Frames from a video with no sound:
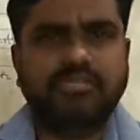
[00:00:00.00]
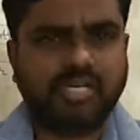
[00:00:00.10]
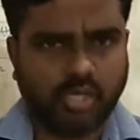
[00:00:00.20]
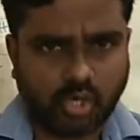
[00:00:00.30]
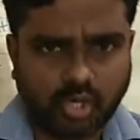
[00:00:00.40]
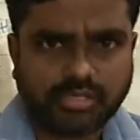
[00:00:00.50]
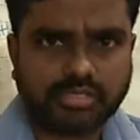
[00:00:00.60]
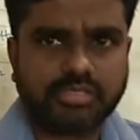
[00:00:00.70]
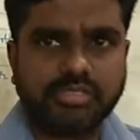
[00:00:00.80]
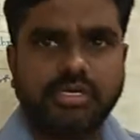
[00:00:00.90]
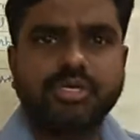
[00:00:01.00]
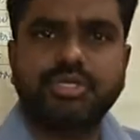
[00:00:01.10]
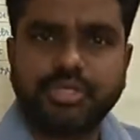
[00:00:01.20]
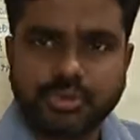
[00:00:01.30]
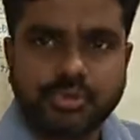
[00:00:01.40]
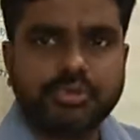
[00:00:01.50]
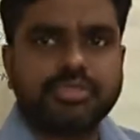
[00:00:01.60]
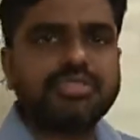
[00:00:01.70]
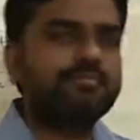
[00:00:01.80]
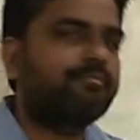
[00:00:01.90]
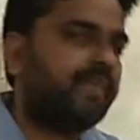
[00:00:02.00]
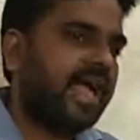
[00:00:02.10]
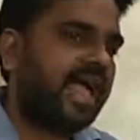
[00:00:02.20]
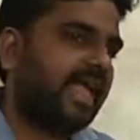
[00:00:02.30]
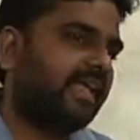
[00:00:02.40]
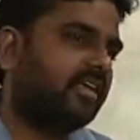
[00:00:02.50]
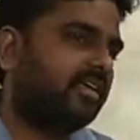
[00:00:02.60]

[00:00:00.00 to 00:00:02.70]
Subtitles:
clothes, shoes, bag,